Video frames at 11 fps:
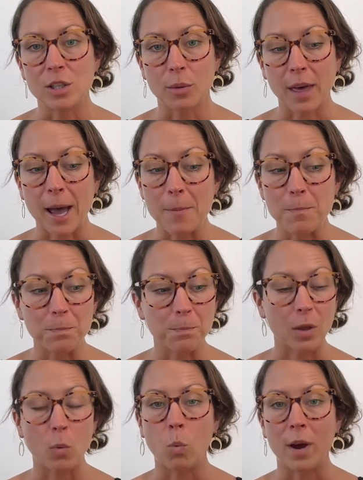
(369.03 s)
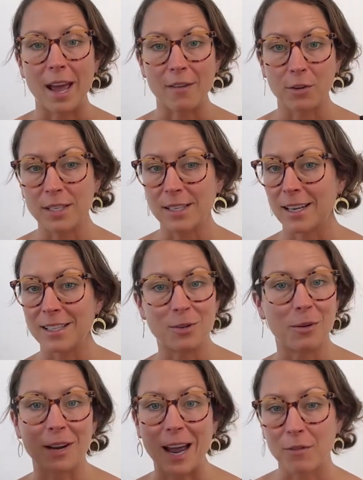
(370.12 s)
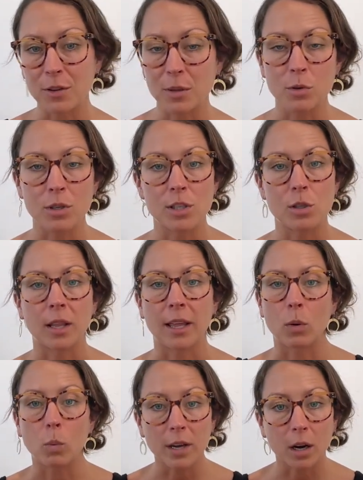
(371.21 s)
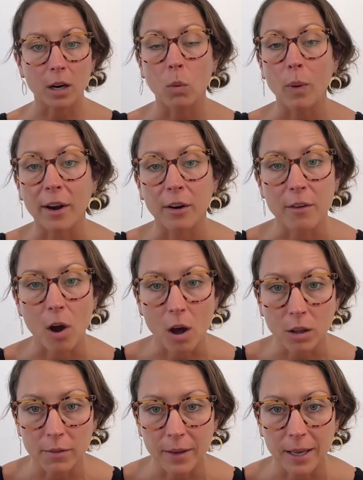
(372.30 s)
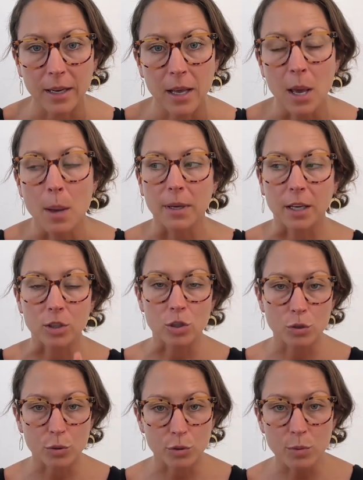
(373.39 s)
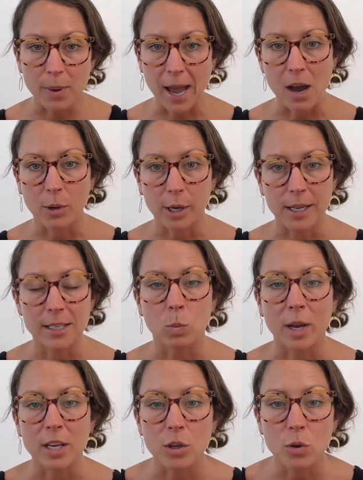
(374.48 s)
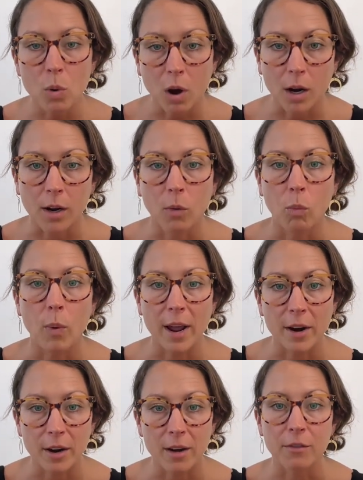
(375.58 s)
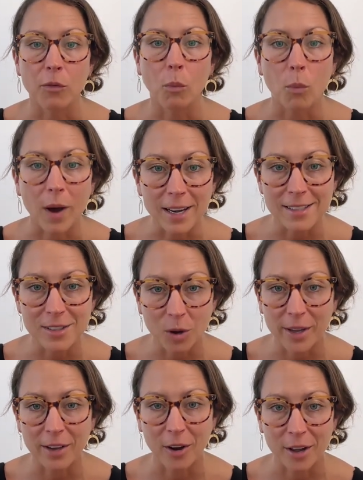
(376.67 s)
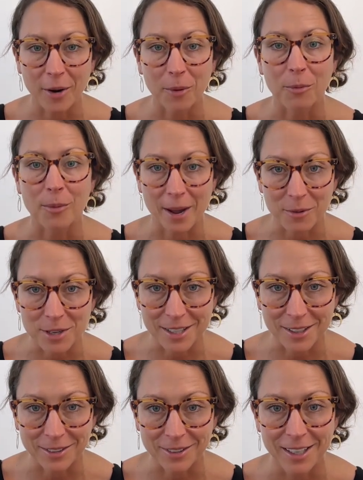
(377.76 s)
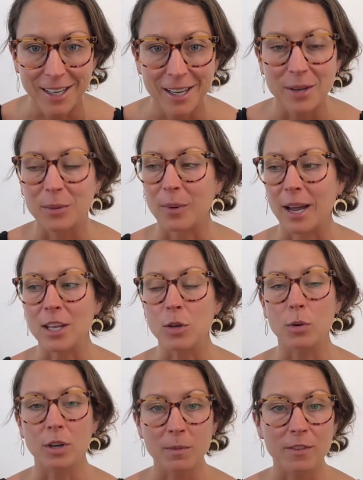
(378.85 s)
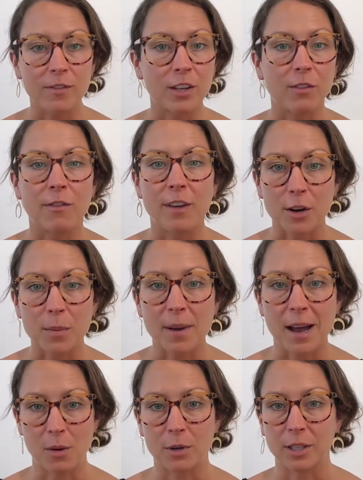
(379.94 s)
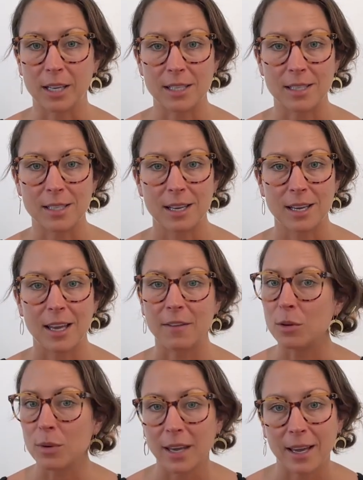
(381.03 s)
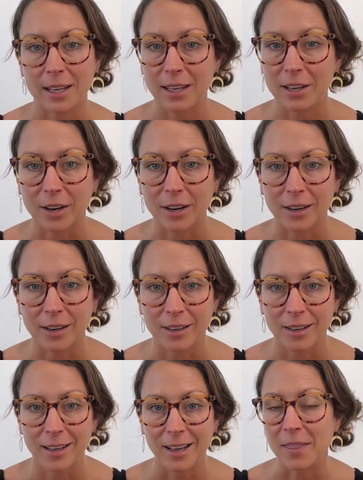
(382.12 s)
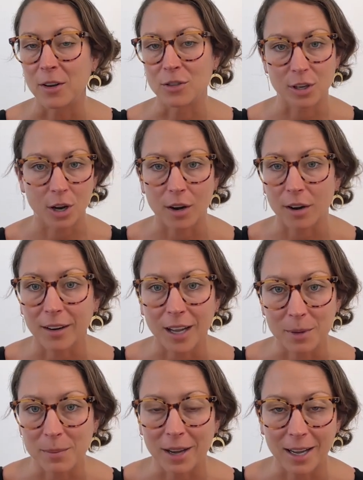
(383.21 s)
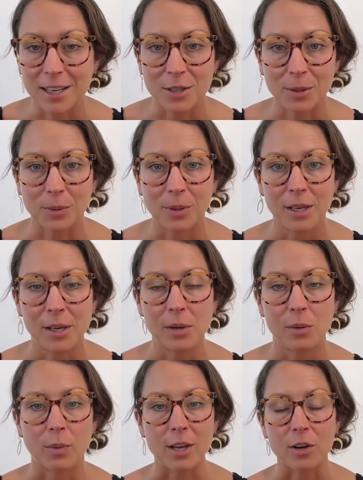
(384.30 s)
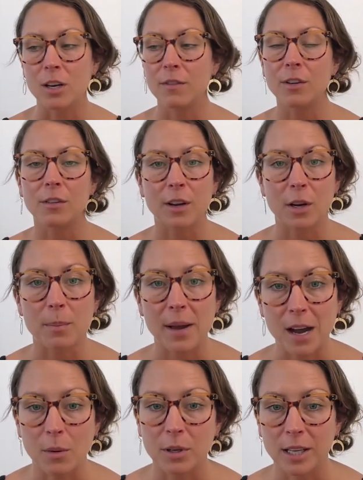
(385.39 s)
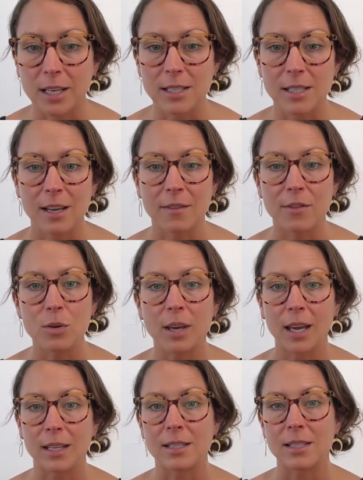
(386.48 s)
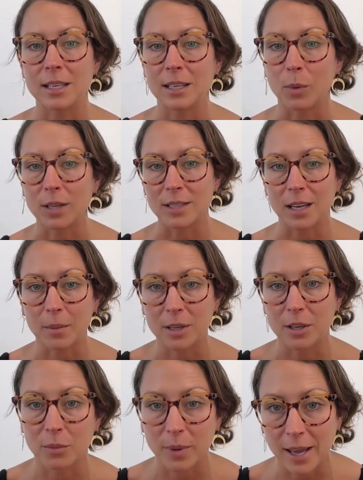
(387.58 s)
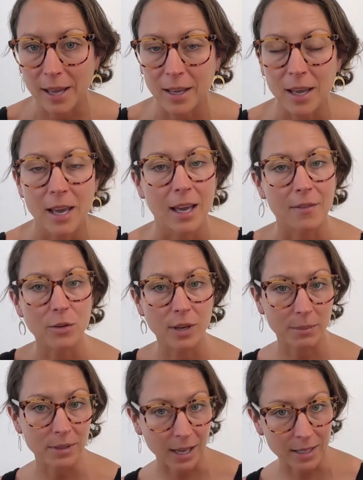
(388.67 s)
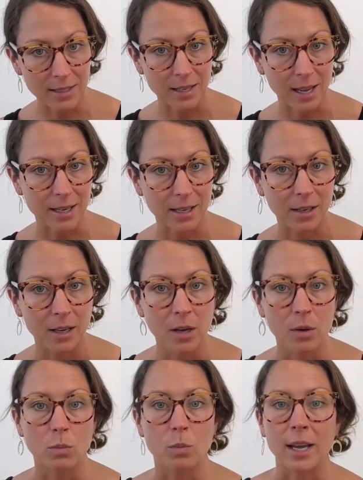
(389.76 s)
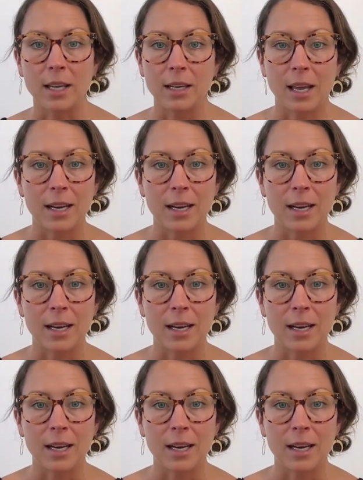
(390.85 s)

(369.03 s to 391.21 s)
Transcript: So that whatever the sun is doing, whatever the moon is doing, like we are aware of all of it. Because true power is when you are aware of what is going on around you, right? You are going to feel very powerless if you can't hear and there's a car coming behind you, right? You're going to feel very powerless if you can't see what's coming your way, if you get blindsided, right?